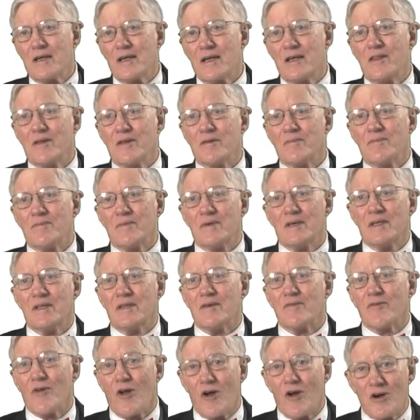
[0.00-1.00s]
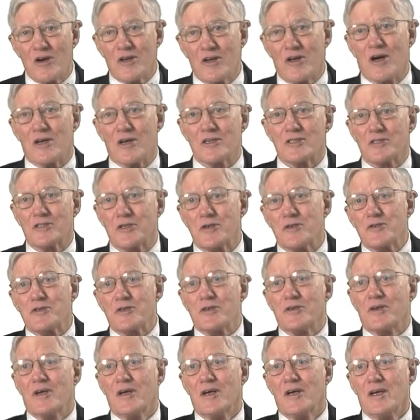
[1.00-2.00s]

in the Florida Constitution